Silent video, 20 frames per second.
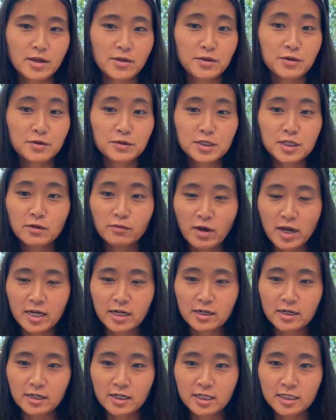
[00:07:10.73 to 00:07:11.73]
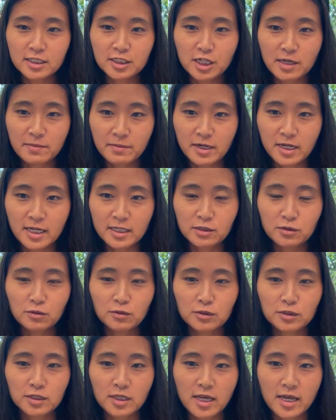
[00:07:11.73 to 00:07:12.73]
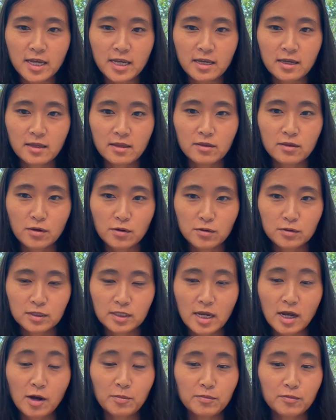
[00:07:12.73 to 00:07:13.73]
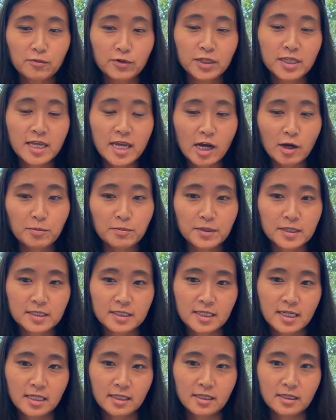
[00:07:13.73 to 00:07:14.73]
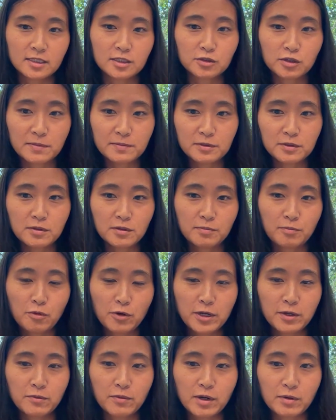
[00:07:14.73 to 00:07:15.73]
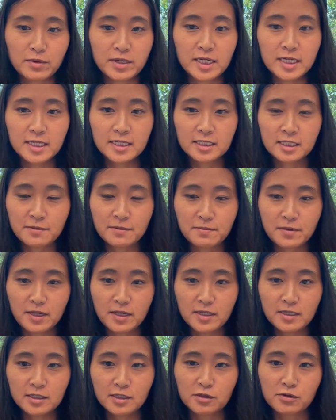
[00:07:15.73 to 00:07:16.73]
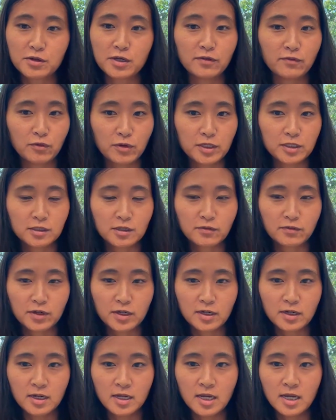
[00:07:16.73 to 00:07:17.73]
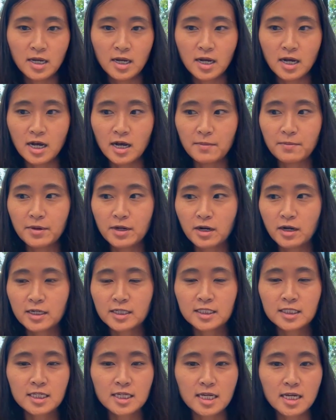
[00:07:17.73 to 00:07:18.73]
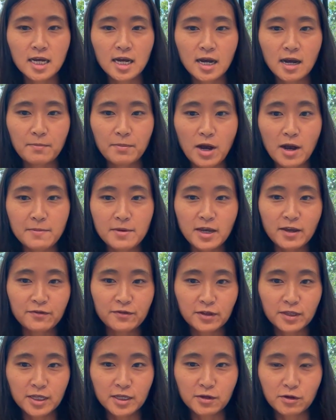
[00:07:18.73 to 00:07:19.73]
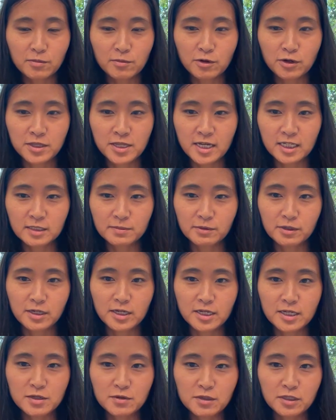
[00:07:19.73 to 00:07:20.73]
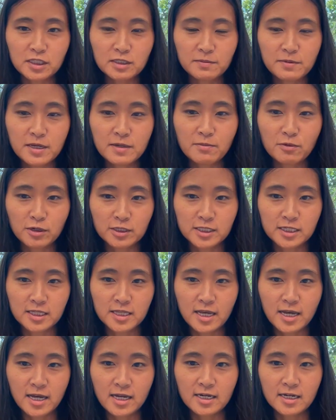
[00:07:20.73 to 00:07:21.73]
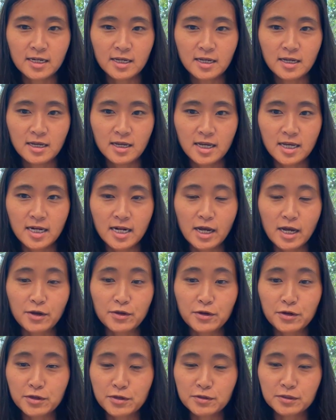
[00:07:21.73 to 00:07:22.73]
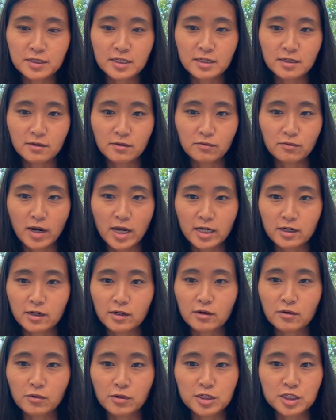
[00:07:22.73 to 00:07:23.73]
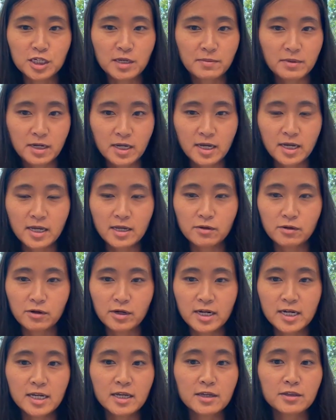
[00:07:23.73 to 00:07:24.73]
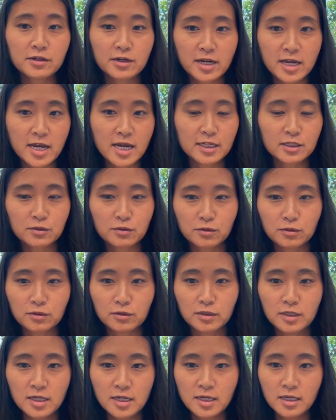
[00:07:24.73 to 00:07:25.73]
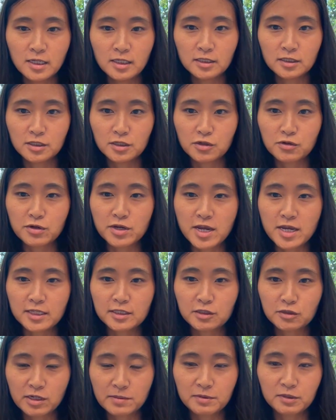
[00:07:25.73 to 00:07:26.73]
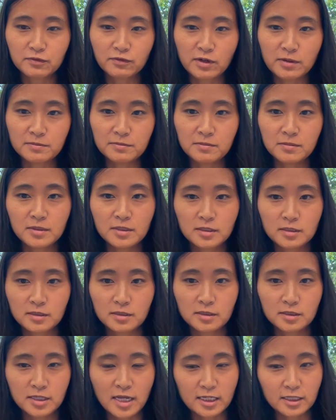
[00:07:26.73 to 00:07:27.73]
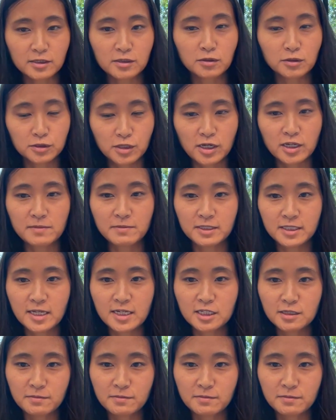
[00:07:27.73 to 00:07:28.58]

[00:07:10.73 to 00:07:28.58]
Using Writer and Gemini tools like those really help us get the script to a point where we need it to be to create a voiceover. But honestly, Bobby, I feel like you're more the expert and you could speak more to that and how you're using Writer or Gemini or any other AI tool to create scripts from technical documentation